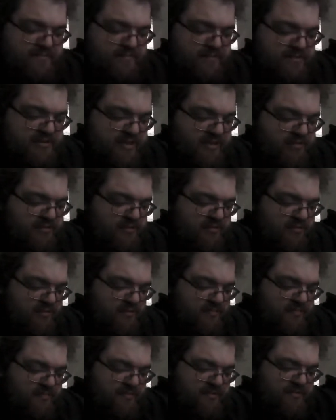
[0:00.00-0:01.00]
So
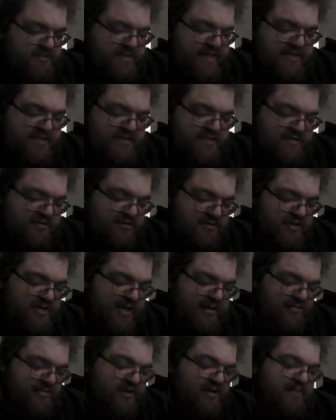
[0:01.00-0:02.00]
that's the goal today.
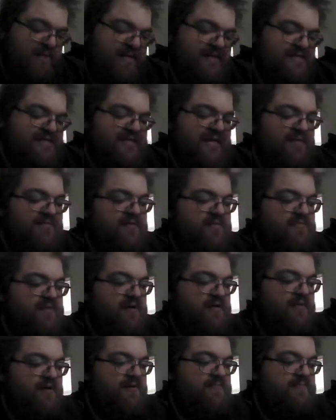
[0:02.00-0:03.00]
We're going to make a Simon
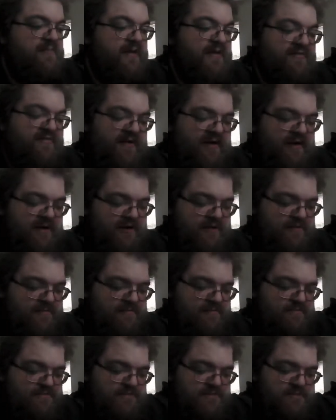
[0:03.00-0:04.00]
Belmont minifigure
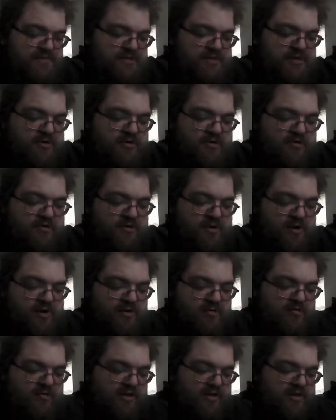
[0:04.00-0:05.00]
to go
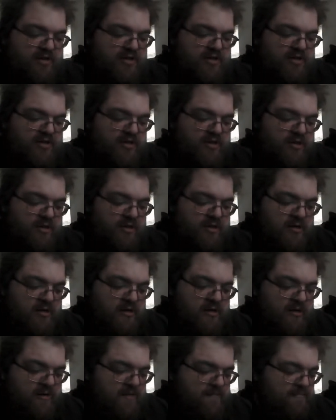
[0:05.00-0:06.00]
along with
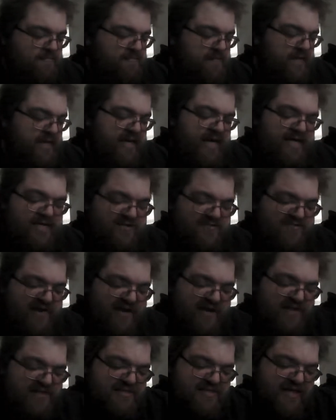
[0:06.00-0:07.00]
a
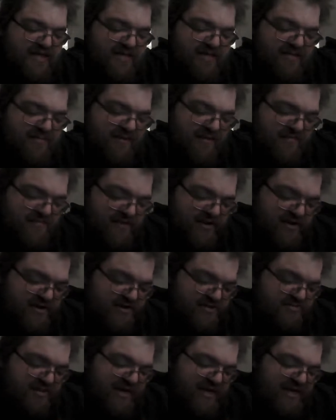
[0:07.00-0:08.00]
Castlevania set that my friend
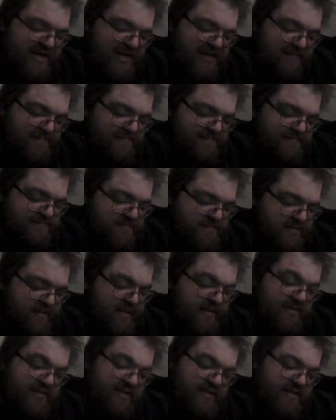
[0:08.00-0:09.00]
is making.
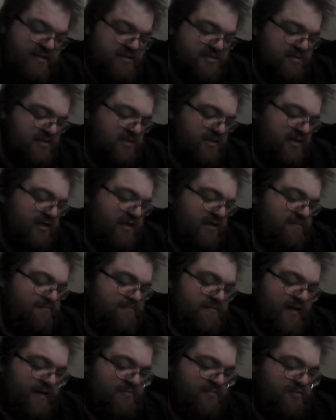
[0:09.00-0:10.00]
Digitally,
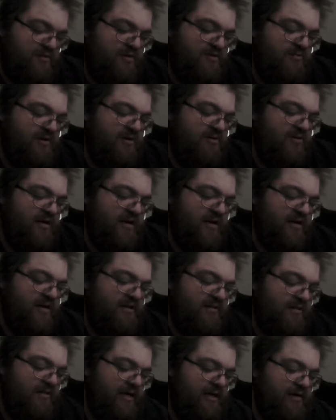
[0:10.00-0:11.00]
I'm going to recreate it
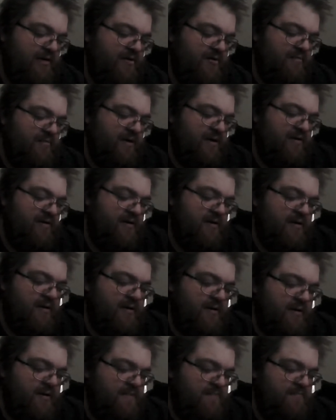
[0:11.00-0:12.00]
in Lego, but
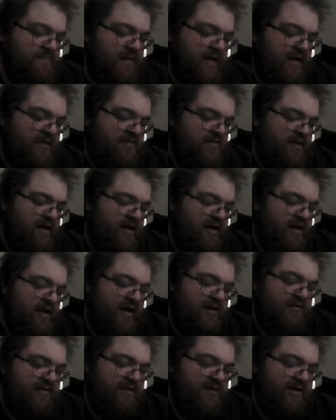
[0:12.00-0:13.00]
I thought
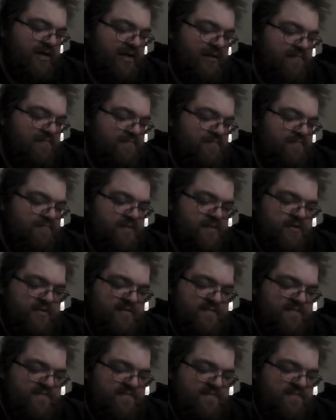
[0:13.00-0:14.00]
I would let
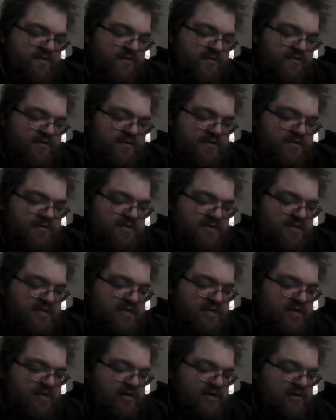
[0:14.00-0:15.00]
folks
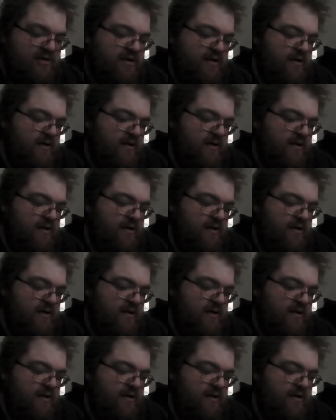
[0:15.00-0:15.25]
see